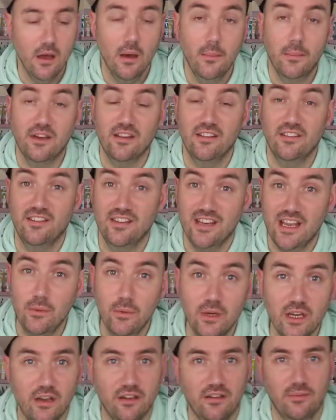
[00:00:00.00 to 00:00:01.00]
because today
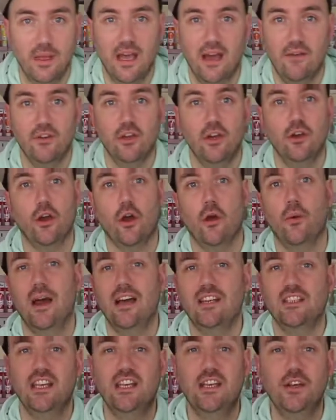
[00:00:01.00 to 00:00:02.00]
we're going to be having a go
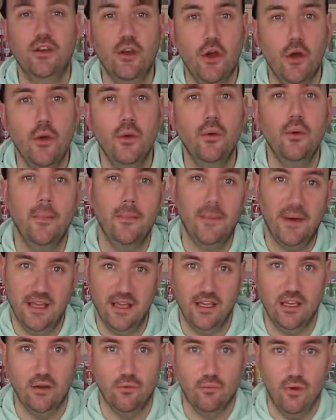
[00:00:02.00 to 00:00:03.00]
at a
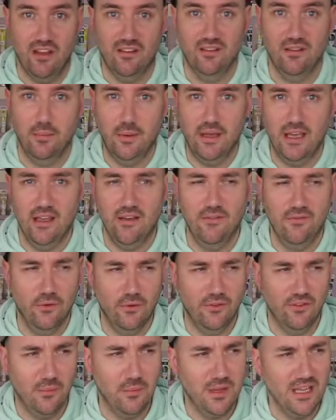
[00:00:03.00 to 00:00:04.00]
no-bake recipe for
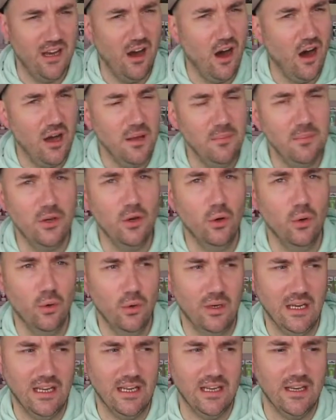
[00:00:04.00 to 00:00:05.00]
something I'm
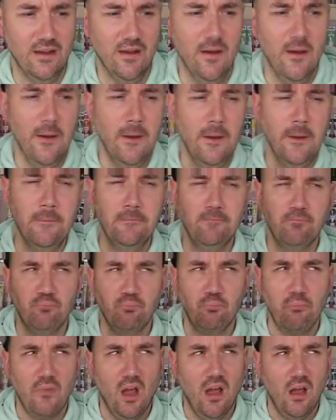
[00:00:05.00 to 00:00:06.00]
calling,
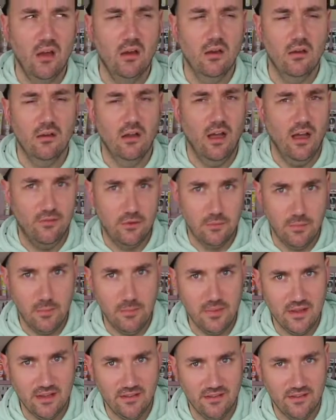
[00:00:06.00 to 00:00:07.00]
I have to
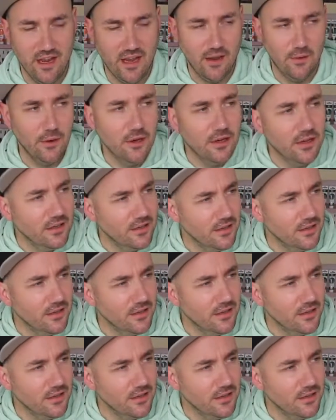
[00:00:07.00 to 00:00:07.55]
remember this now,